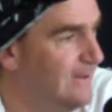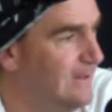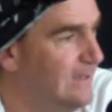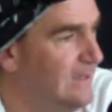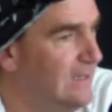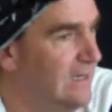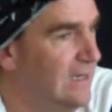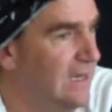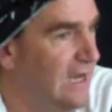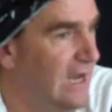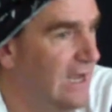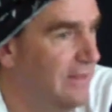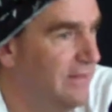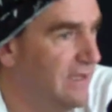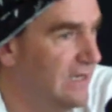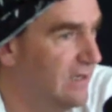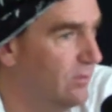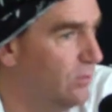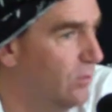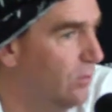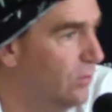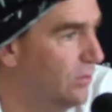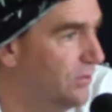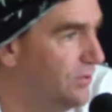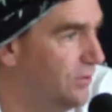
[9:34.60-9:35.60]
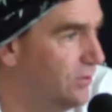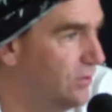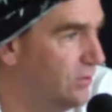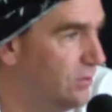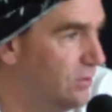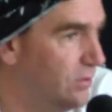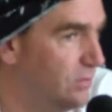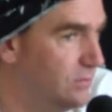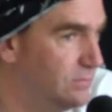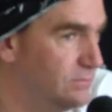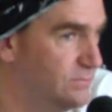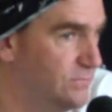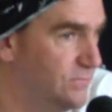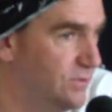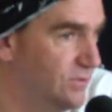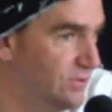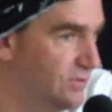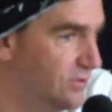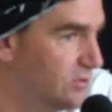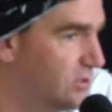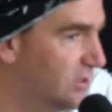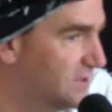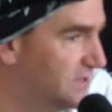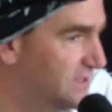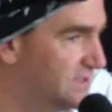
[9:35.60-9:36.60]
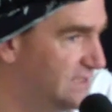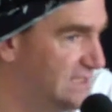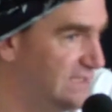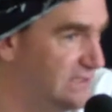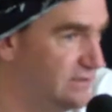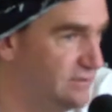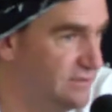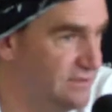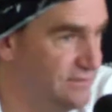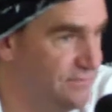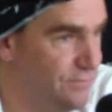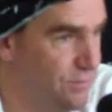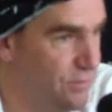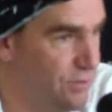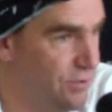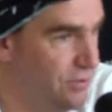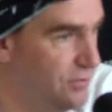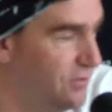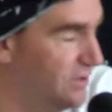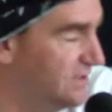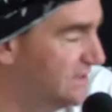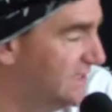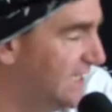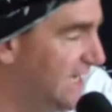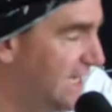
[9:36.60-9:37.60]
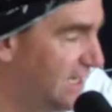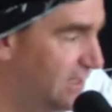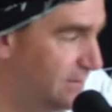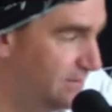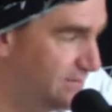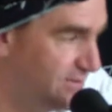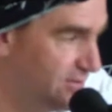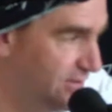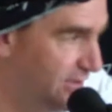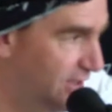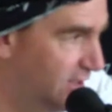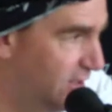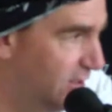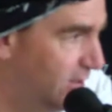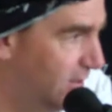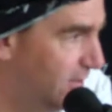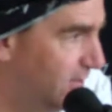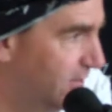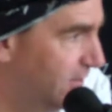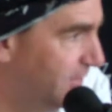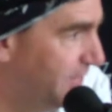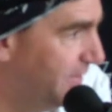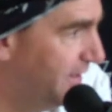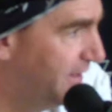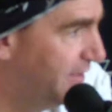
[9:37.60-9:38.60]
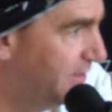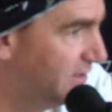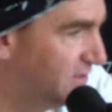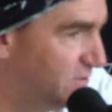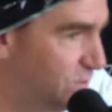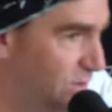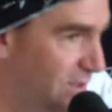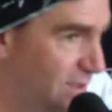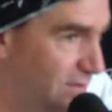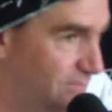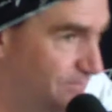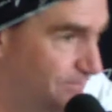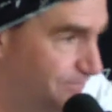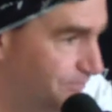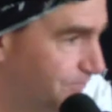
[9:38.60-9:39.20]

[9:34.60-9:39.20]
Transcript: and then all the contact details if you want to do a tandem is on there as well.